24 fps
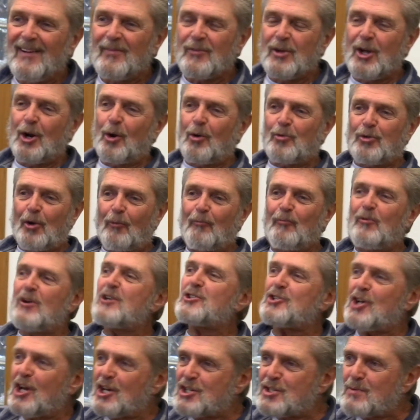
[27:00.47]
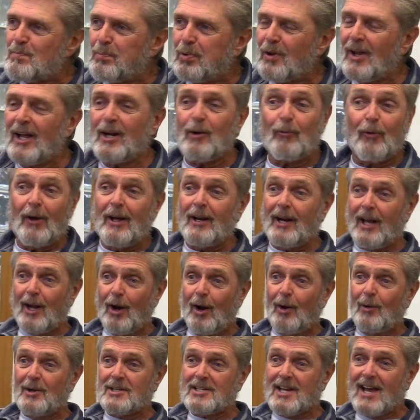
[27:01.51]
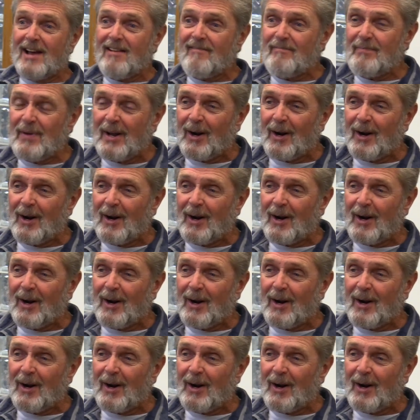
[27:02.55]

The fish is plentiful, and they always have